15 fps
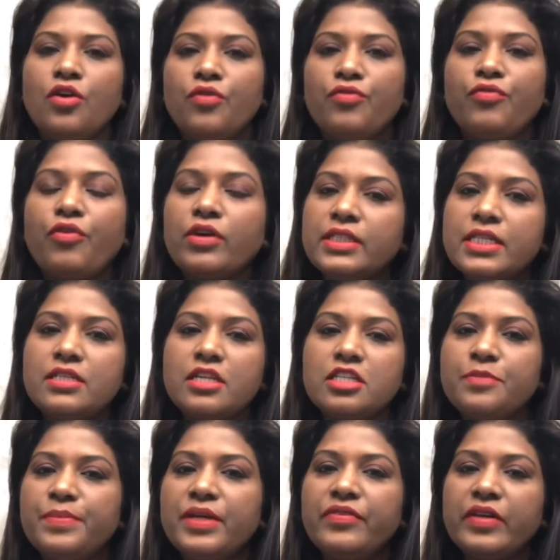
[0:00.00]
For this
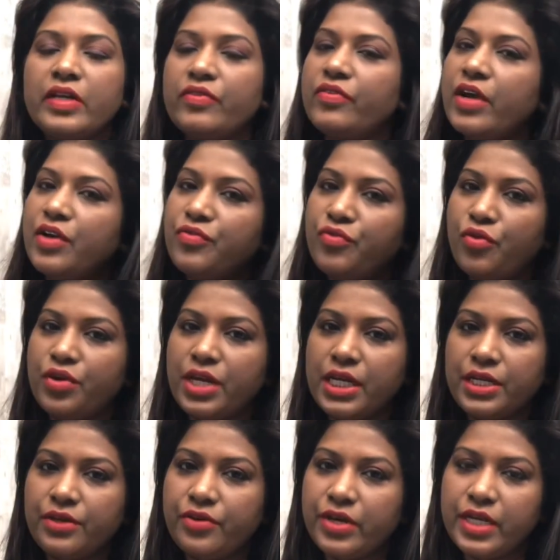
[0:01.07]
recipe we require 4
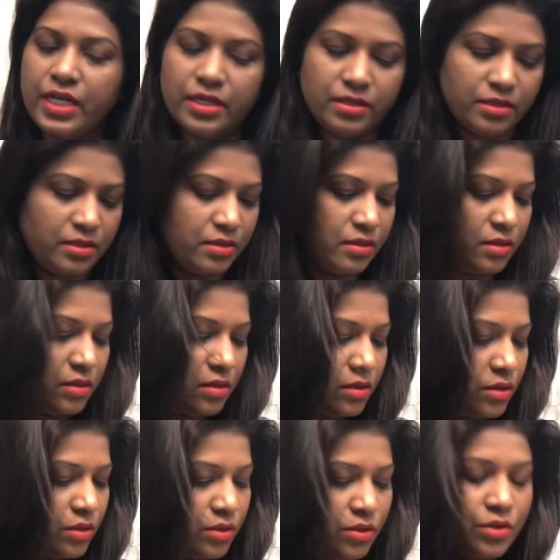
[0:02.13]
ingredients:
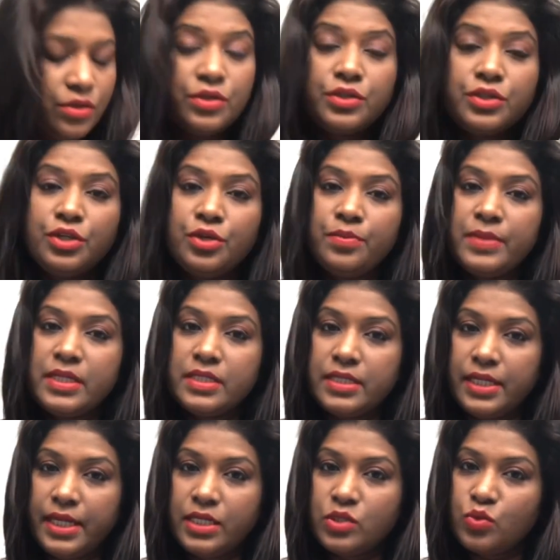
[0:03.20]
cumin
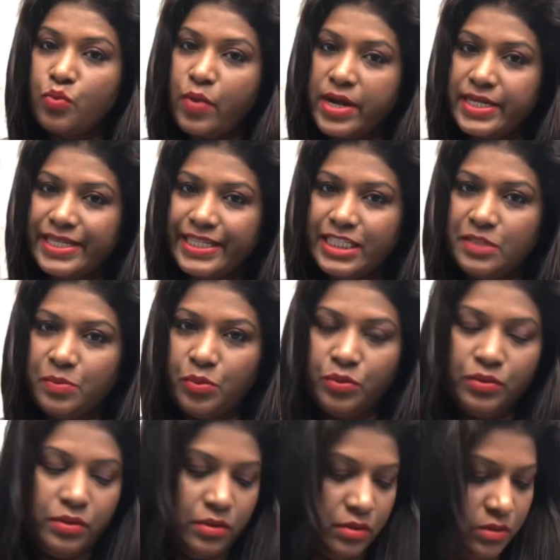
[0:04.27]
seeds 1 teaspoon,